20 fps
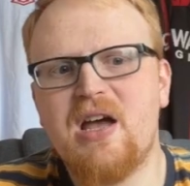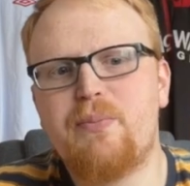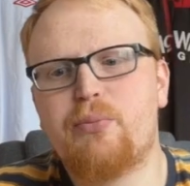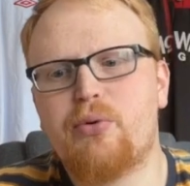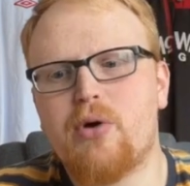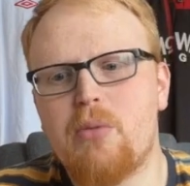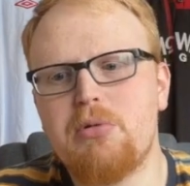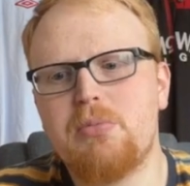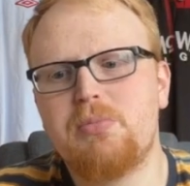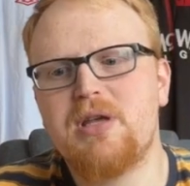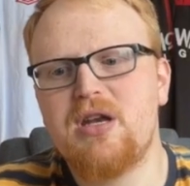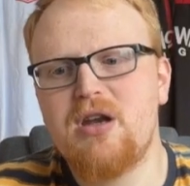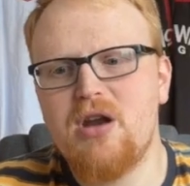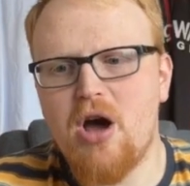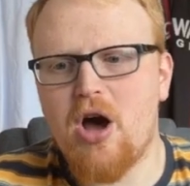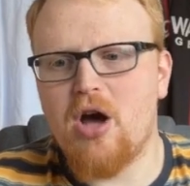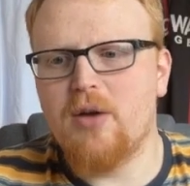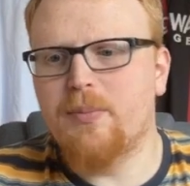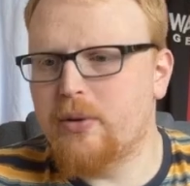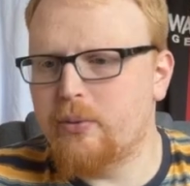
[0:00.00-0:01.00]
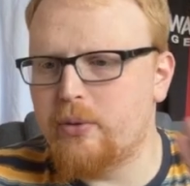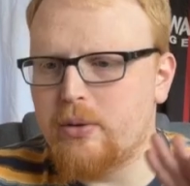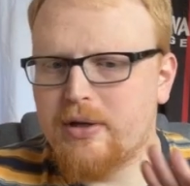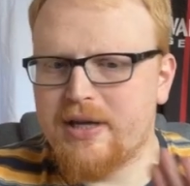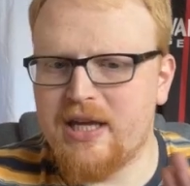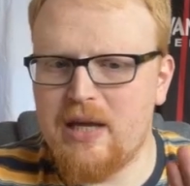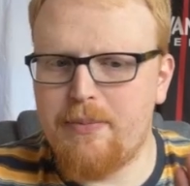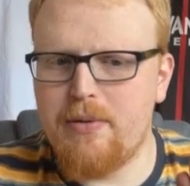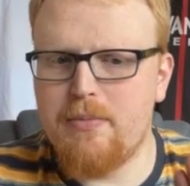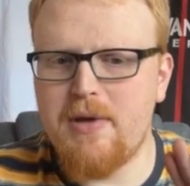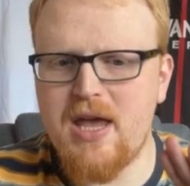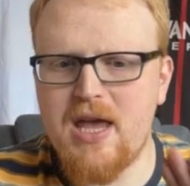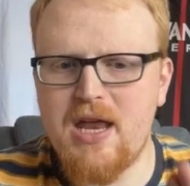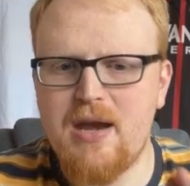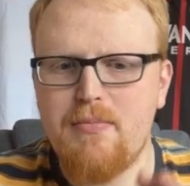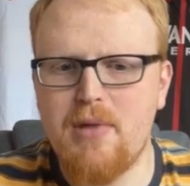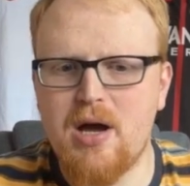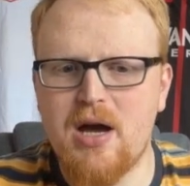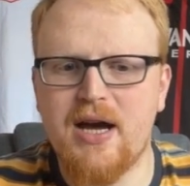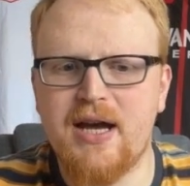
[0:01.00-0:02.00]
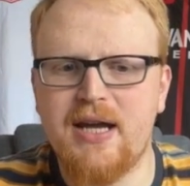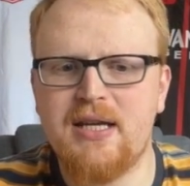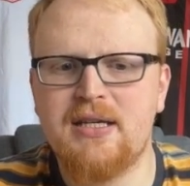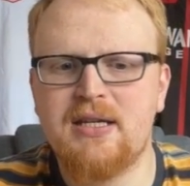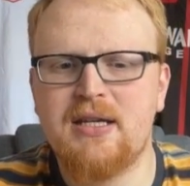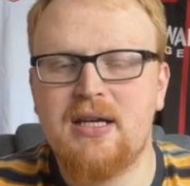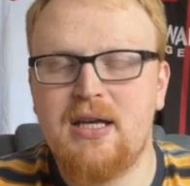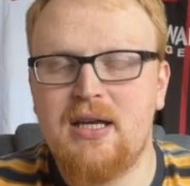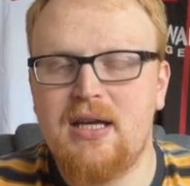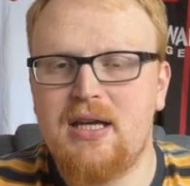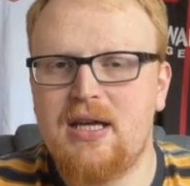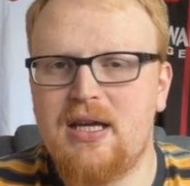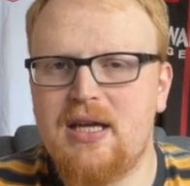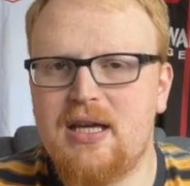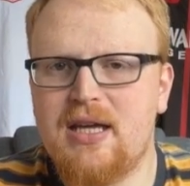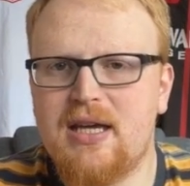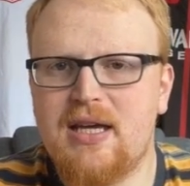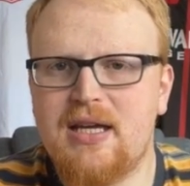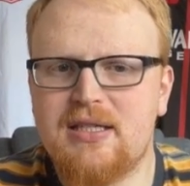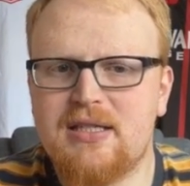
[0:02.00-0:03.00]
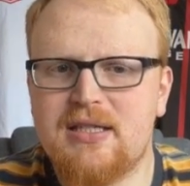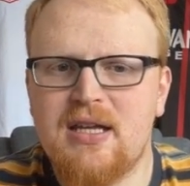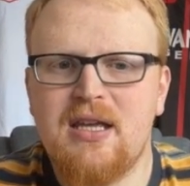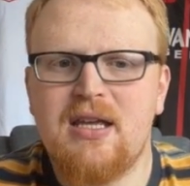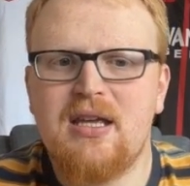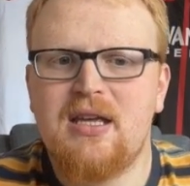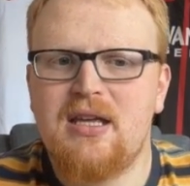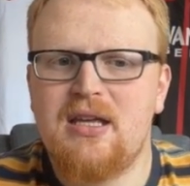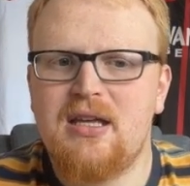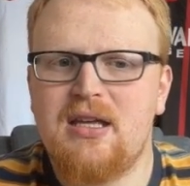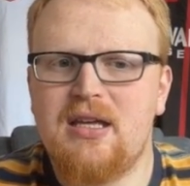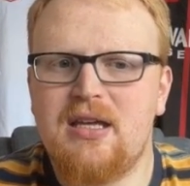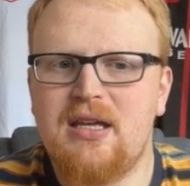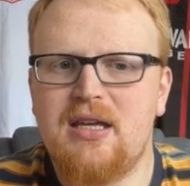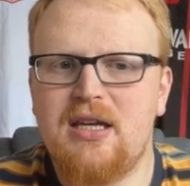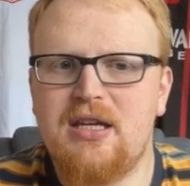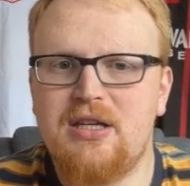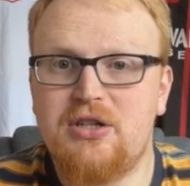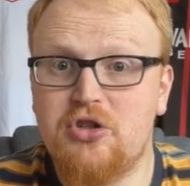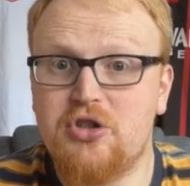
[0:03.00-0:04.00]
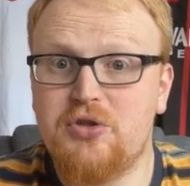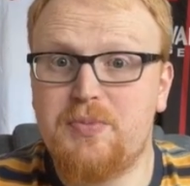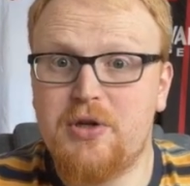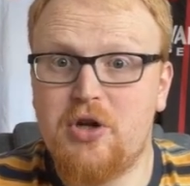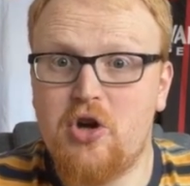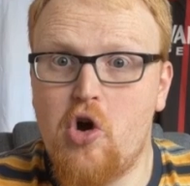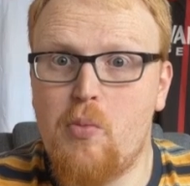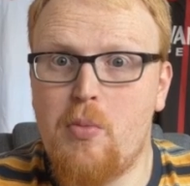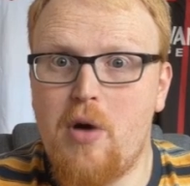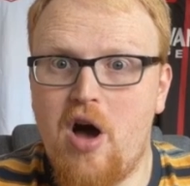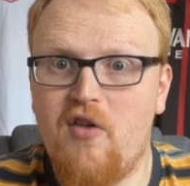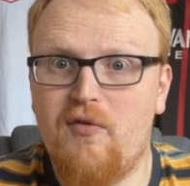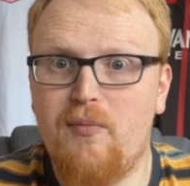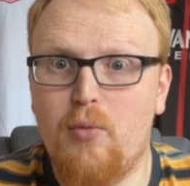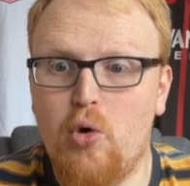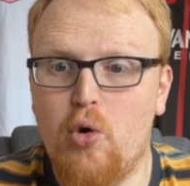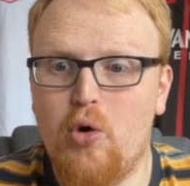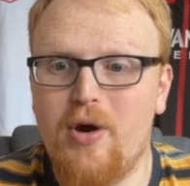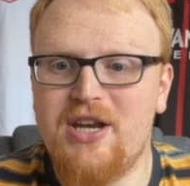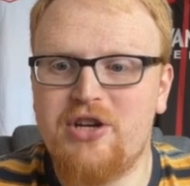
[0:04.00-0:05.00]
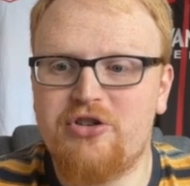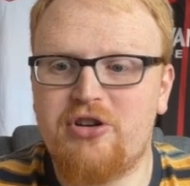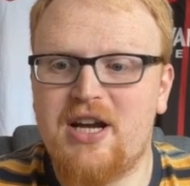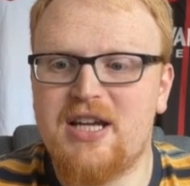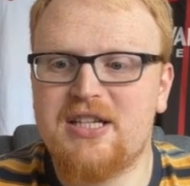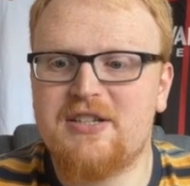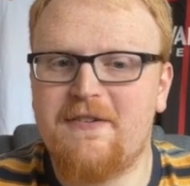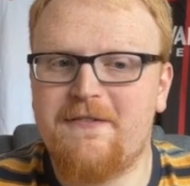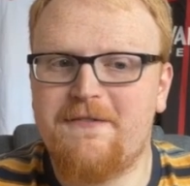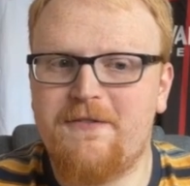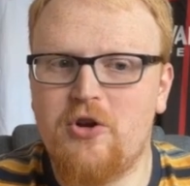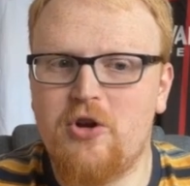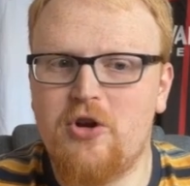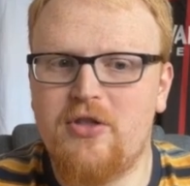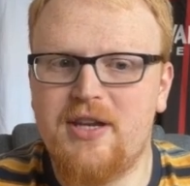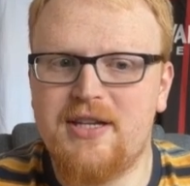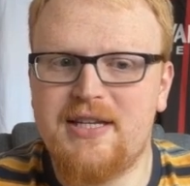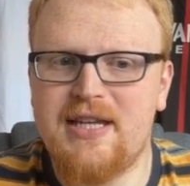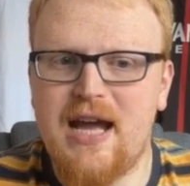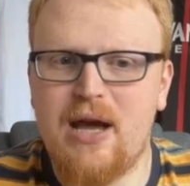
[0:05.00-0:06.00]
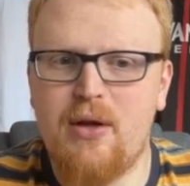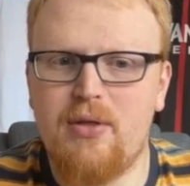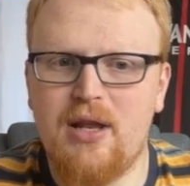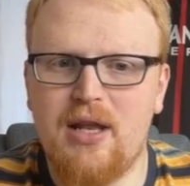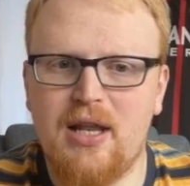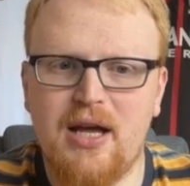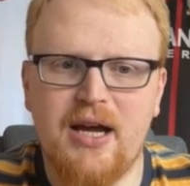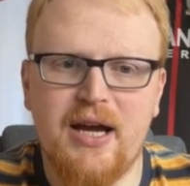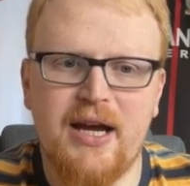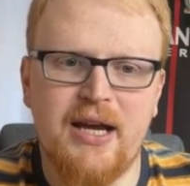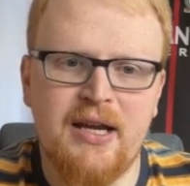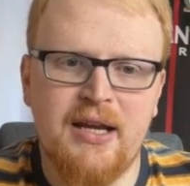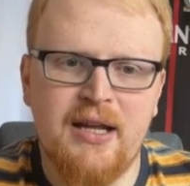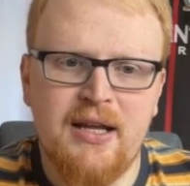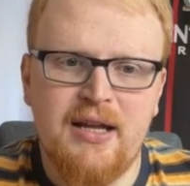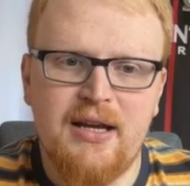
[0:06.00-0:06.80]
Probably not, but we'll keep him in mind in case he does become of more interest further down the line.